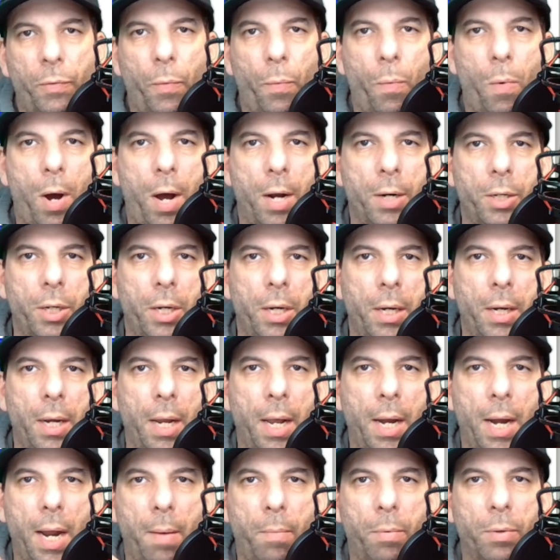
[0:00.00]
for watching,
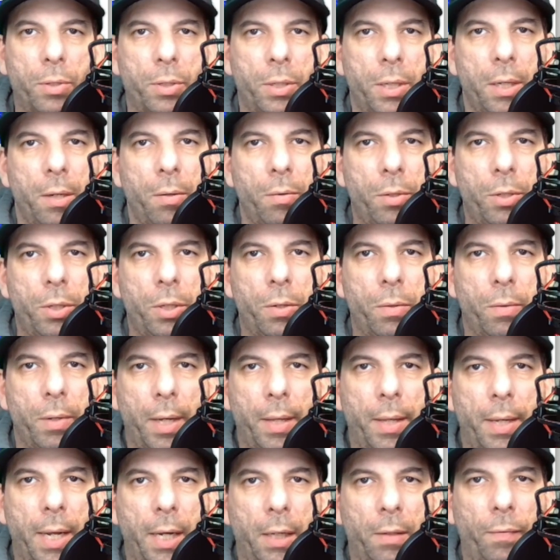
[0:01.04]
and I will see you soon
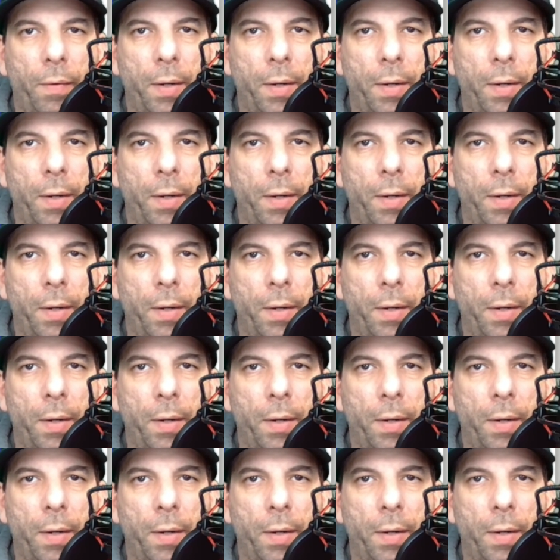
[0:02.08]
on the next